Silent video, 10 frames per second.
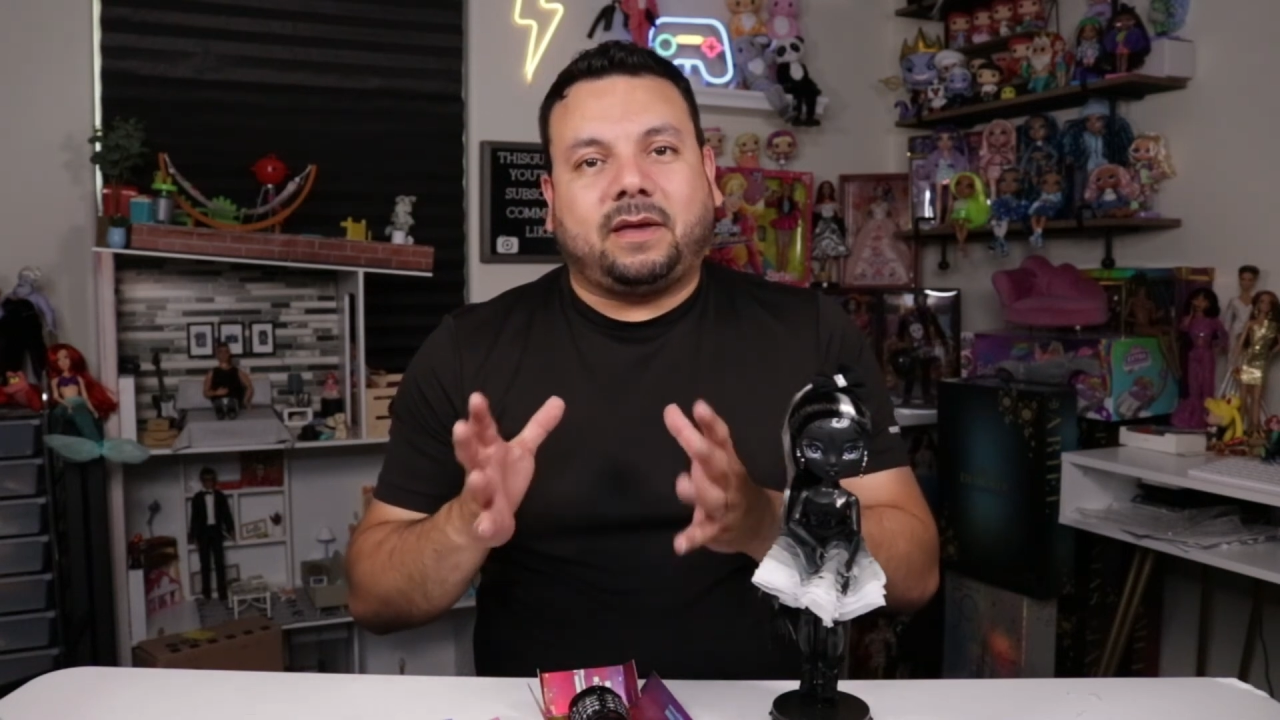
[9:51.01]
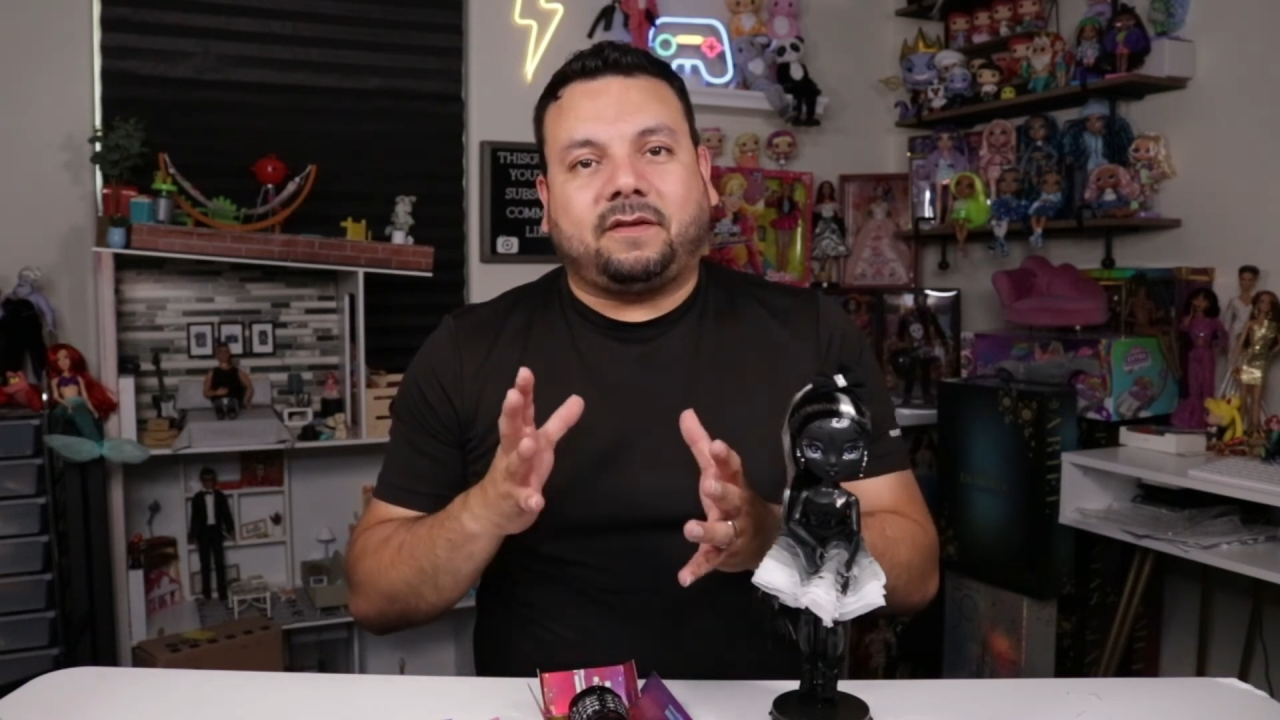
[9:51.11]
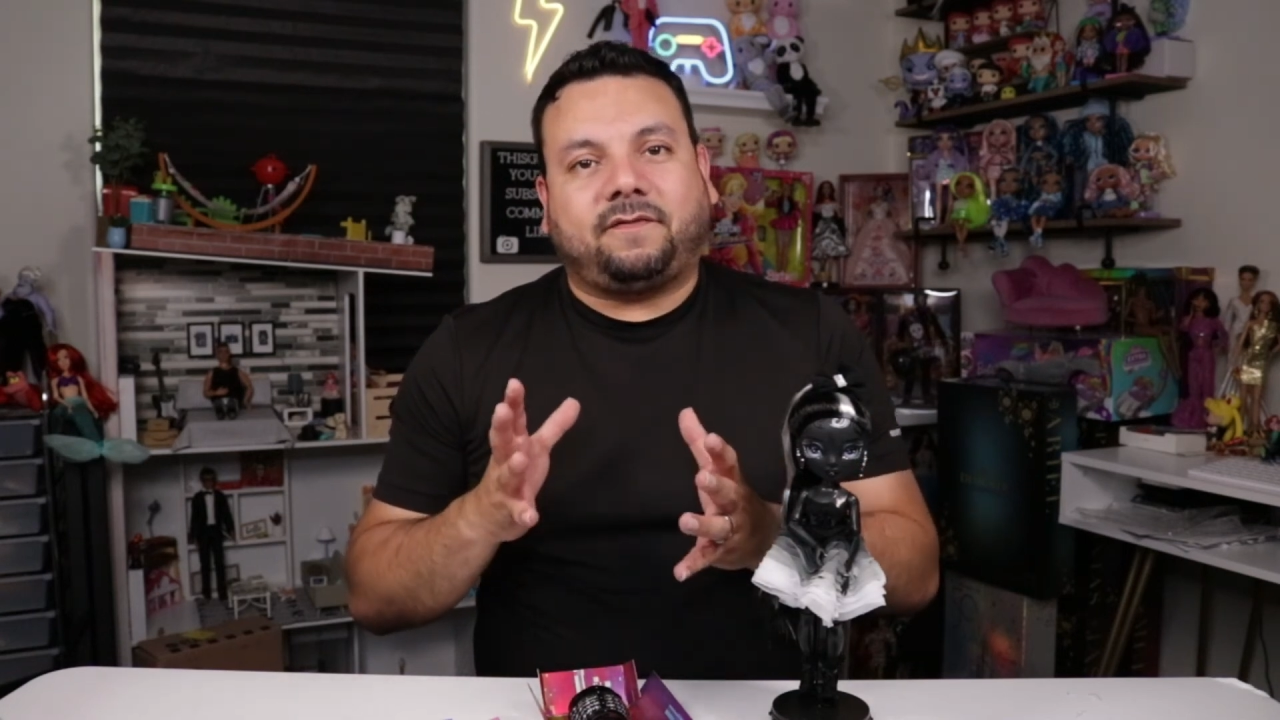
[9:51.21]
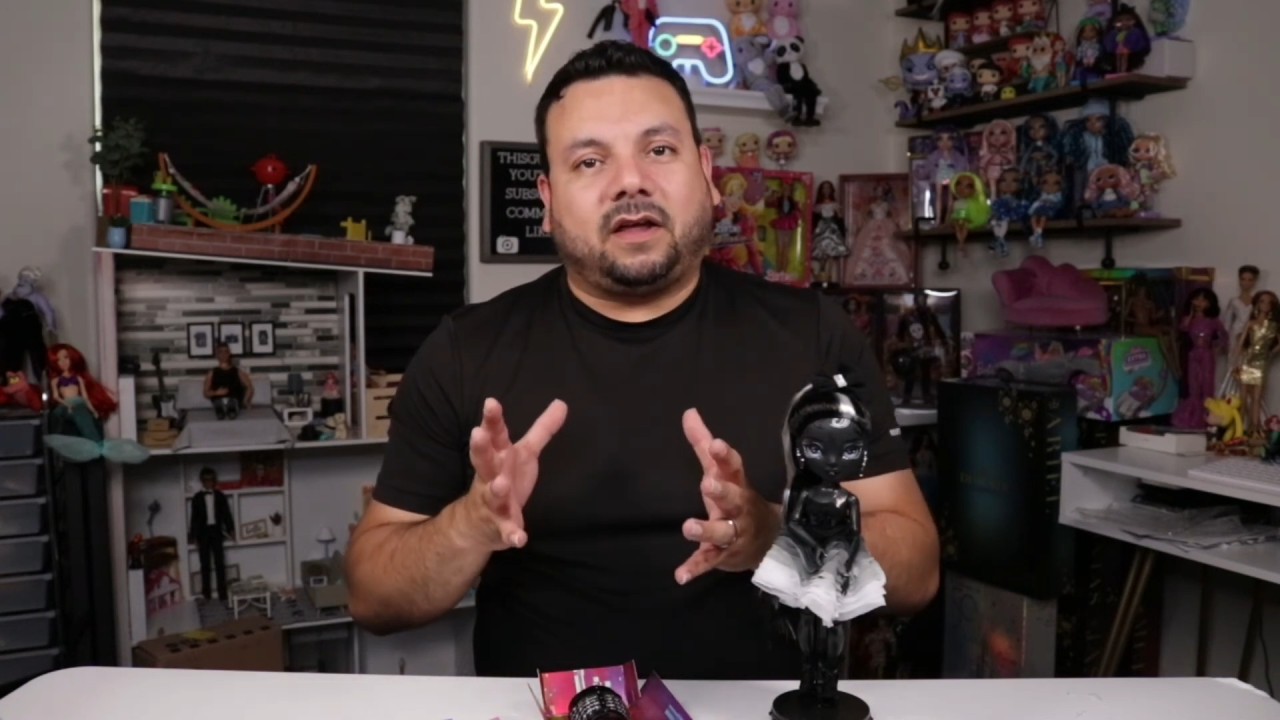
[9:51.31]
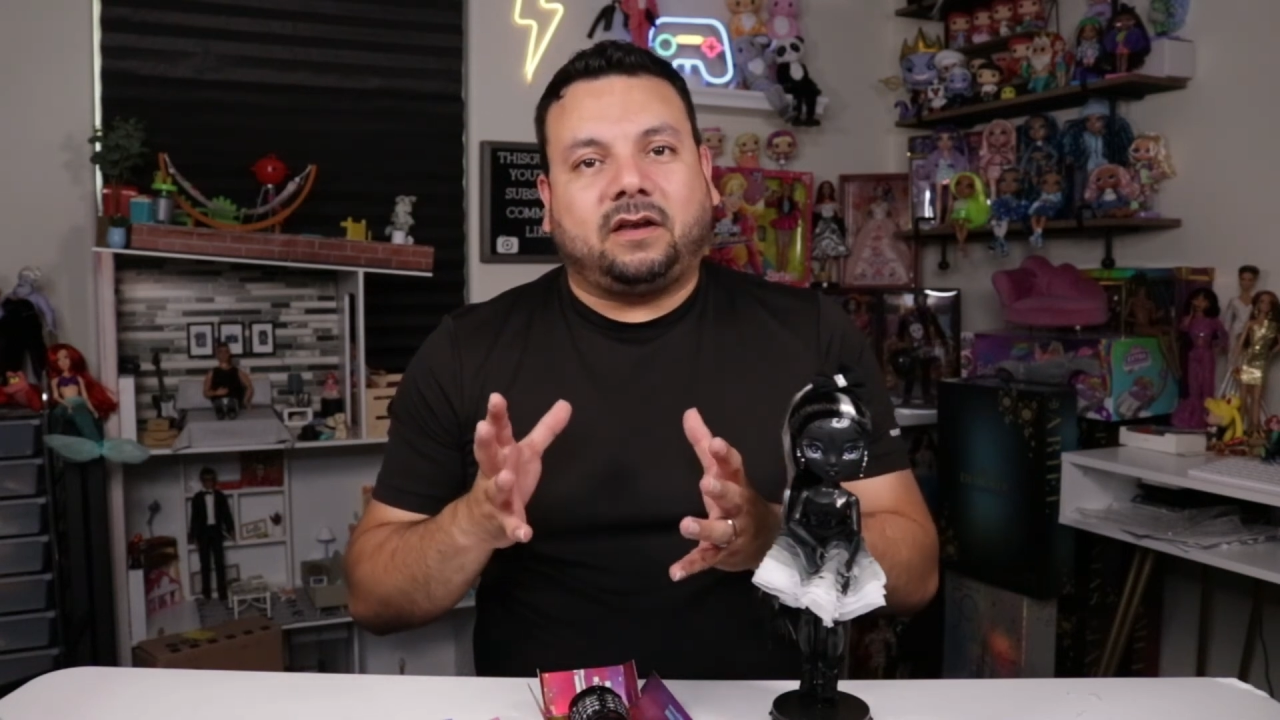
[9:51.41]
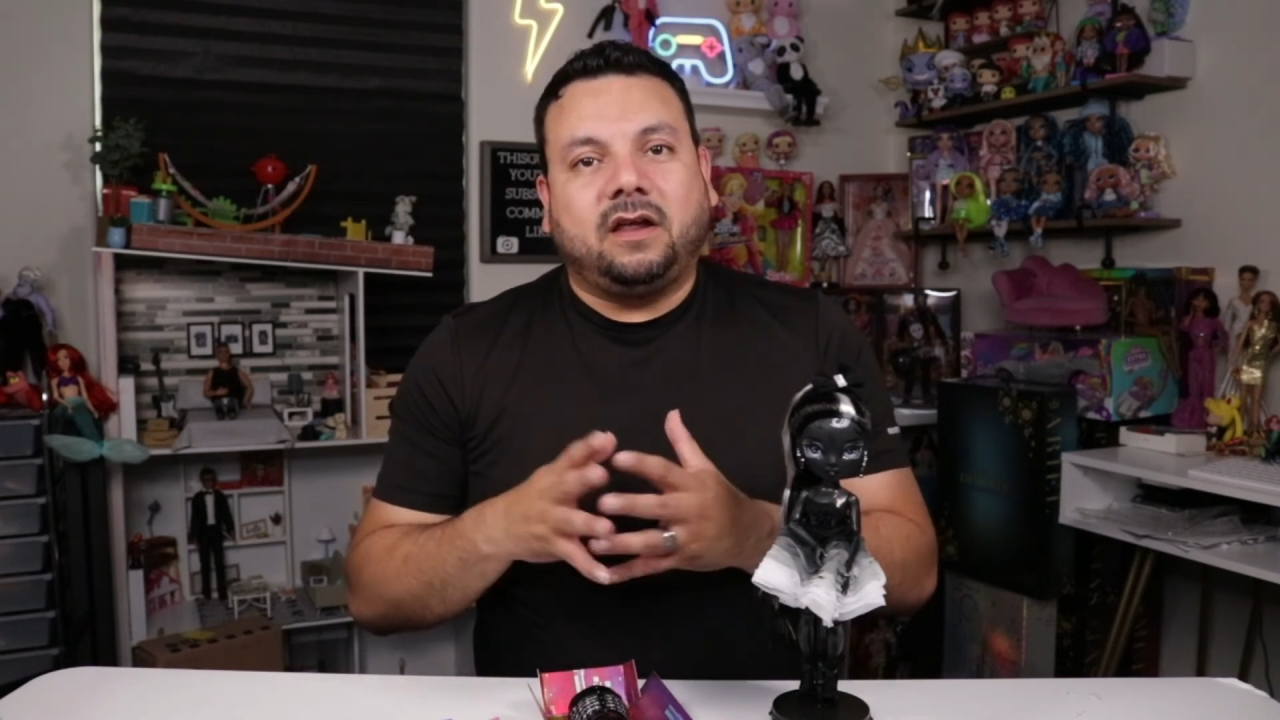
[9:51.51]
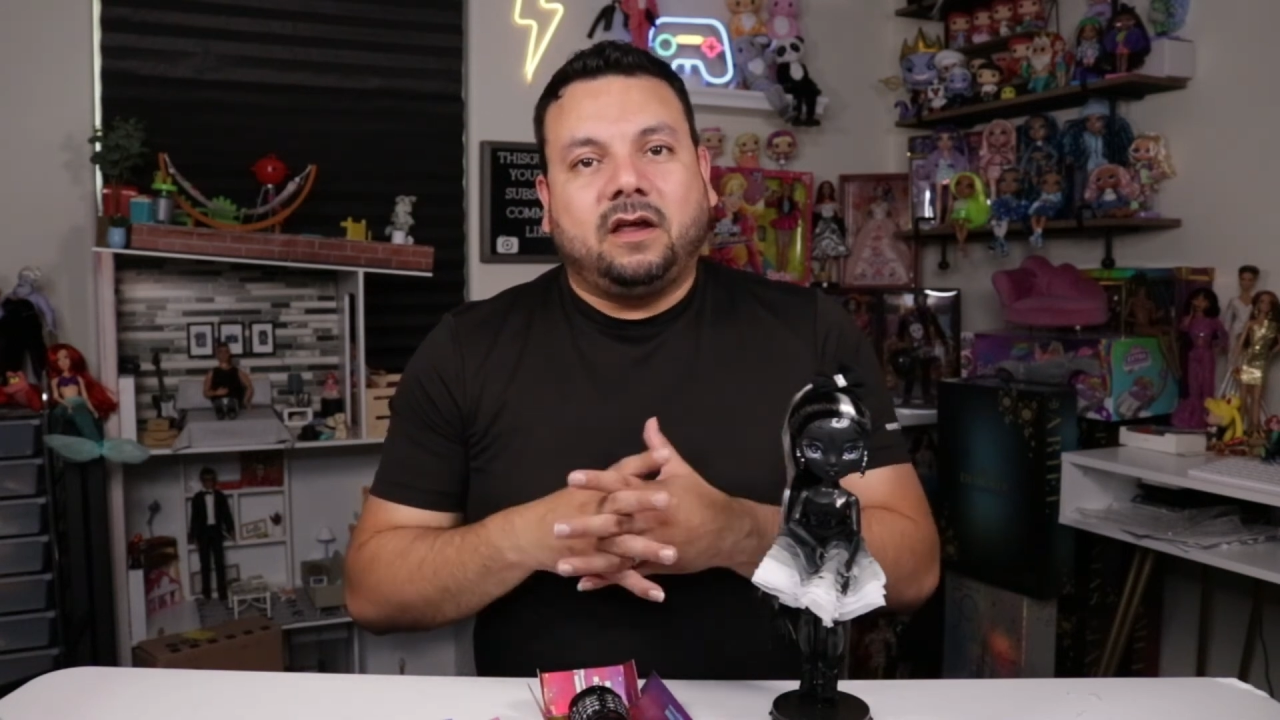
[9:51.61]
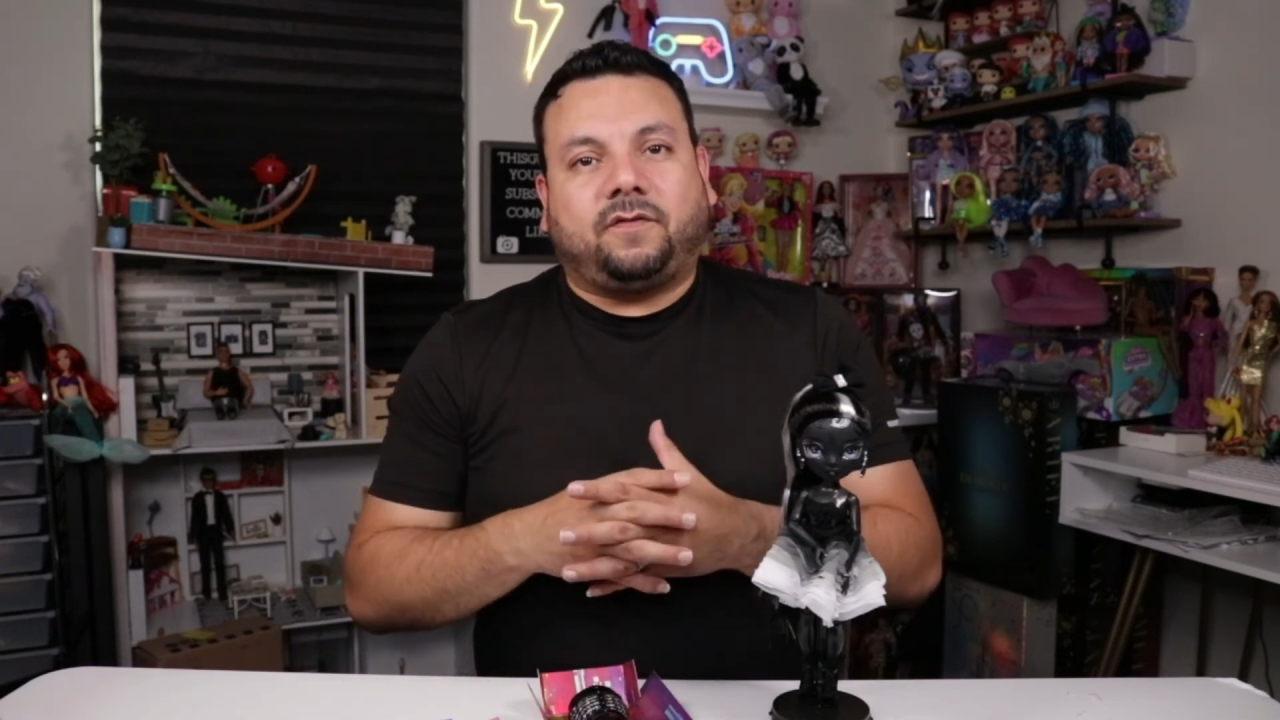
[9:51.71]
make it fun